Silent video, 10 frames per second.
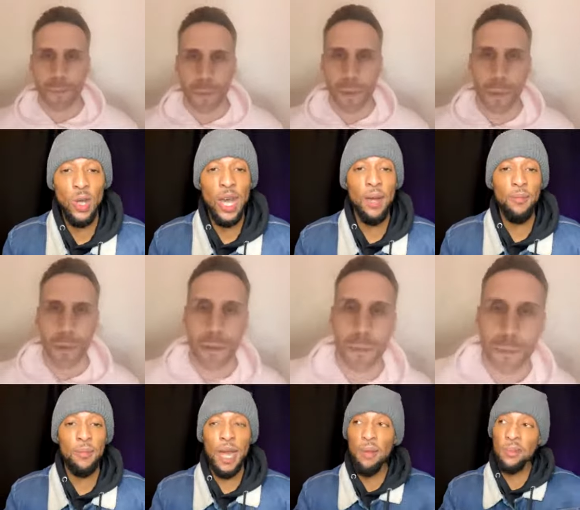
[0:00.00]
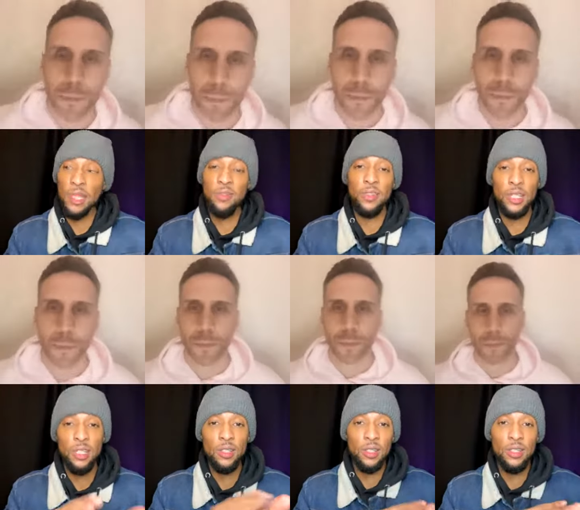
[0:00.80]
Speaker 1: I'm I'm definitely
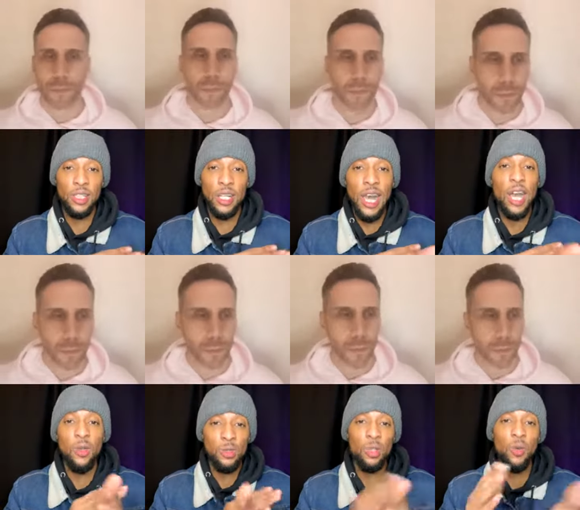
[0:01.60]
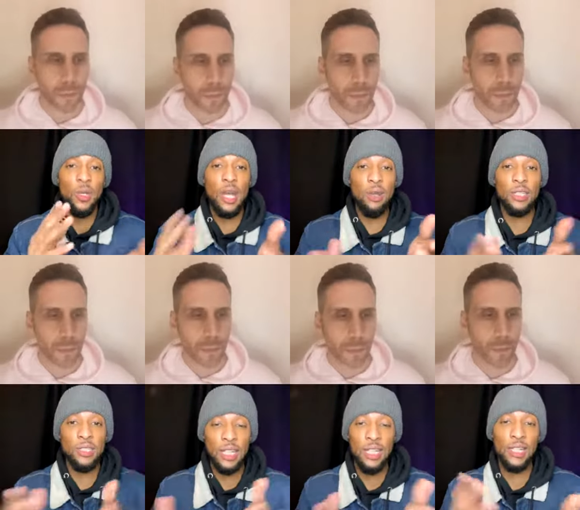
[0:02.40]
the the guy who was going out and
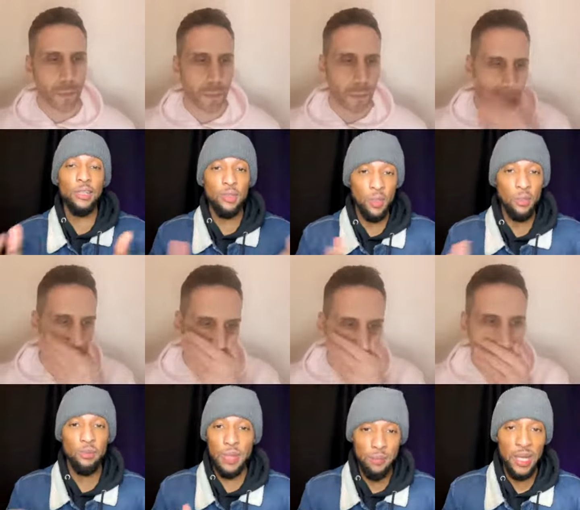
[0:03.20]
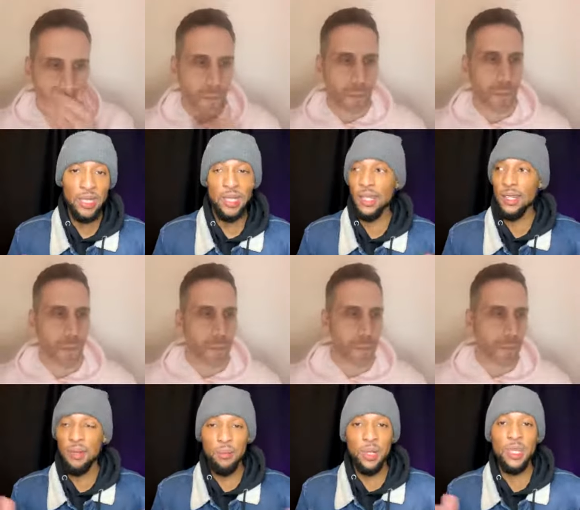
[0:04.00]
shaking, doing and baking and,
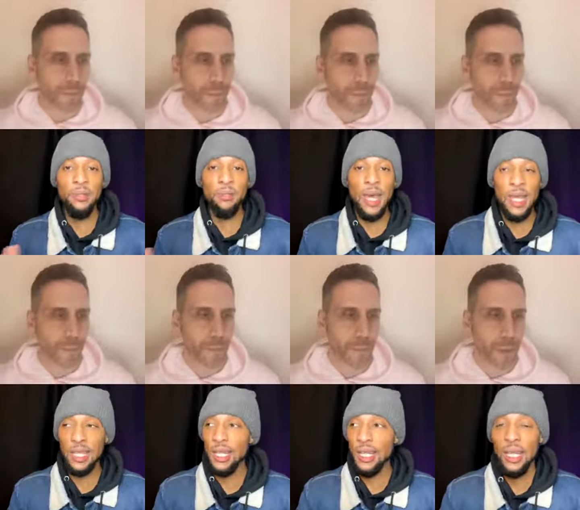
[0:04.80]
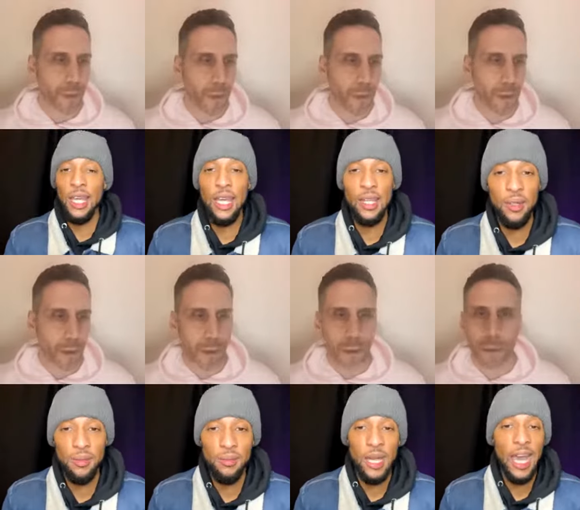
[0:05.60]
and bringing it back, and
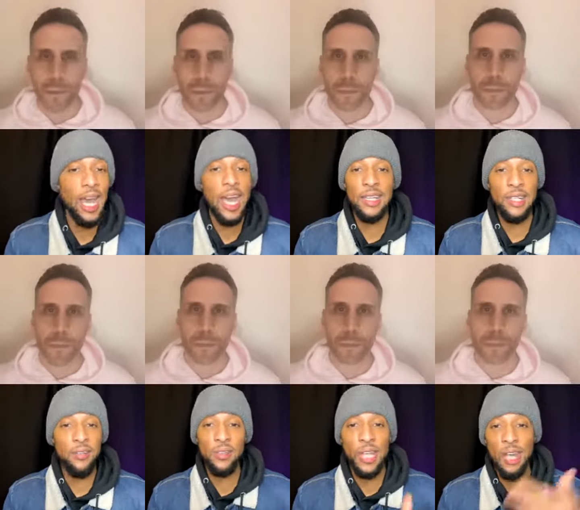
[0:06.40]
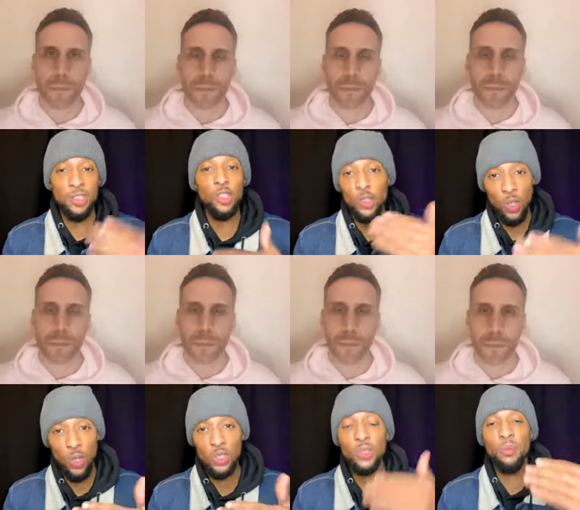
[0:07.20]
um, I, I definitely have a
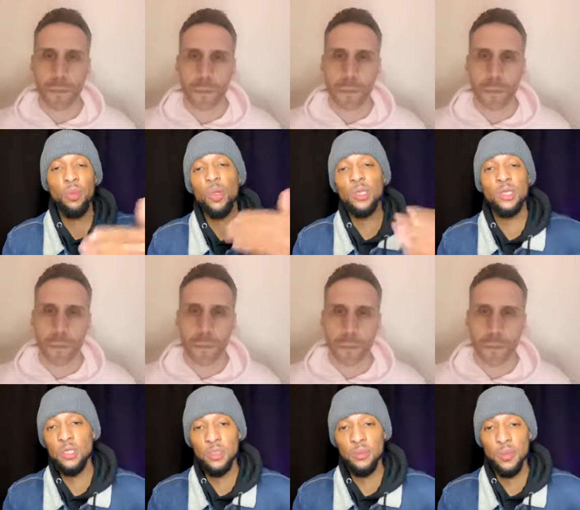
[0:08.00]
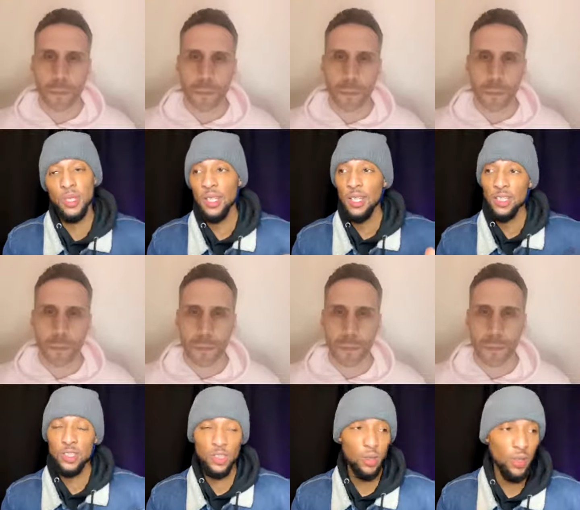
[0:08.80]
strong support system.
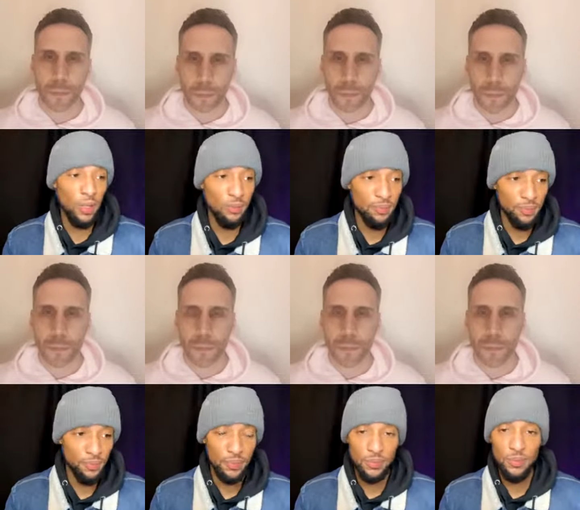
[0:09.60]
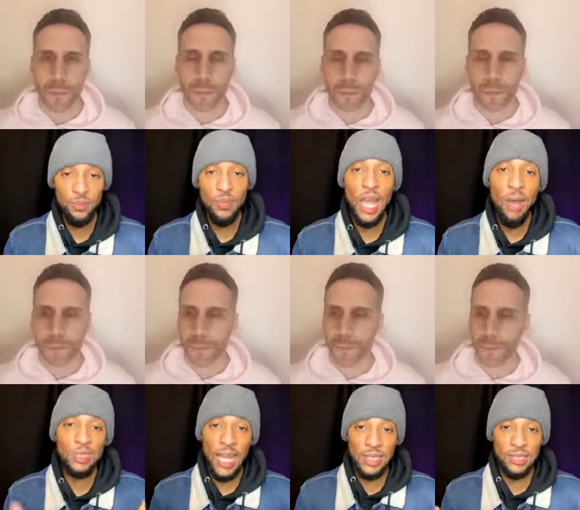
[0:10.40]
So um, I was
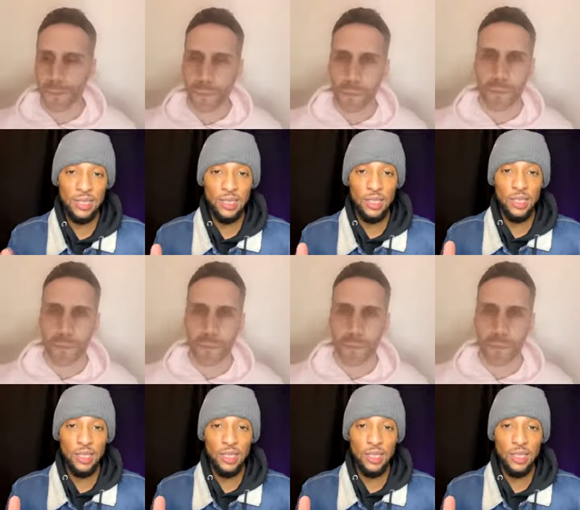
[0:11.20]
actually